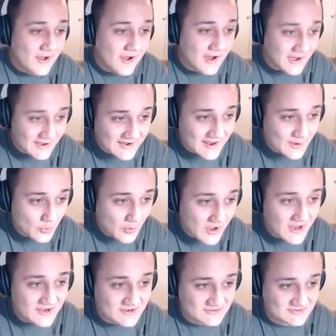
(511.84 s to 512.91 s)
on a
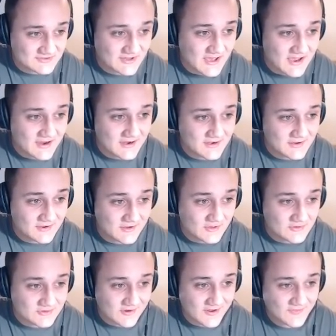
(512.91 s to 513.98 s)
water slide,
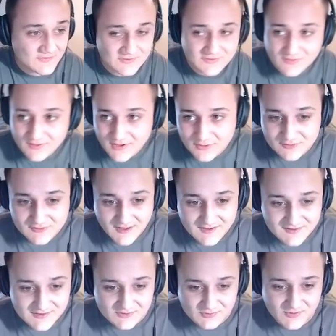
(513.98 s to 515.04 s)
ghost. All right, this is the ghost, guys.
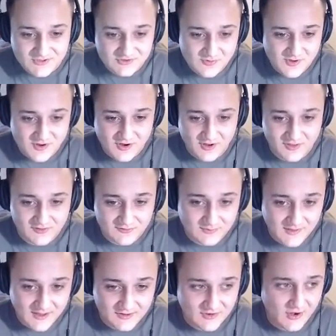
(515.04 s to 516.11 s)
He switched to a girl as
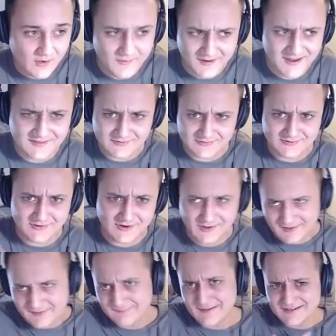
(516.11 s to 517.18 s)
well, dude. All right, he's a girl.
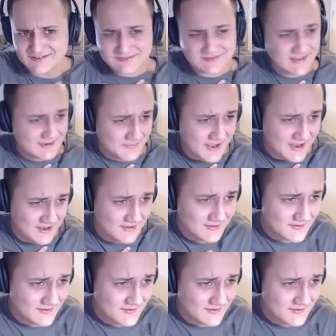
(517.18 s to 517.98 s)
All right, just like me.